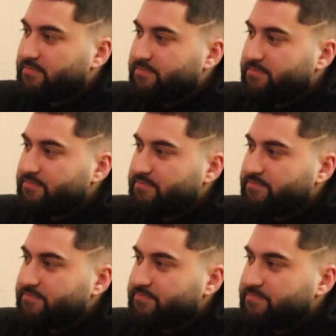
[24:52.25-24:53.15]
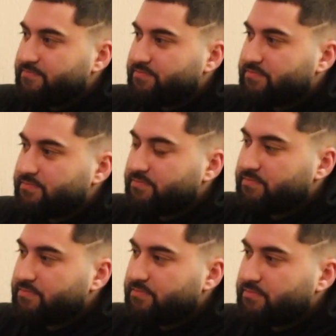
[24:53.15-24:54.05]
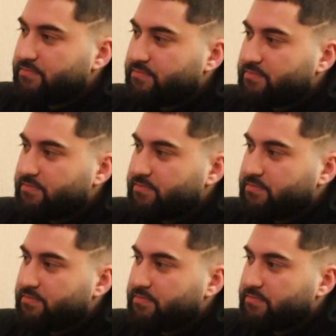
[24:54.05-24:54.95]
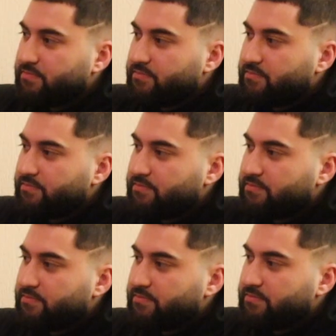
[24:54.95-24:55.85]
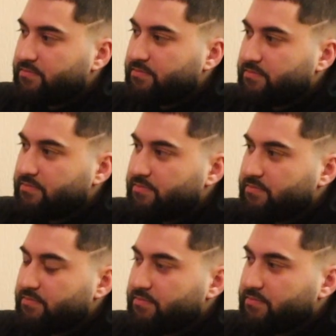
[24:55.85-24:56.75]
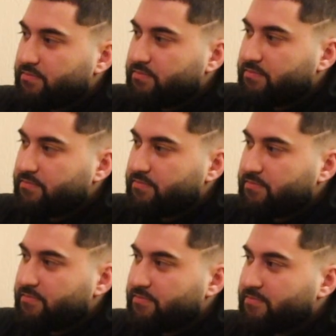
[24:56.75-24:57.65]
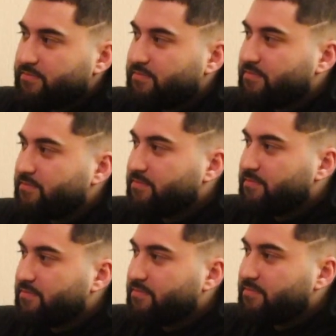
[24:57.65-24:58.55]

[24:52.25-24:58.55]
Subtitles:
No words are spoken by the person on screen.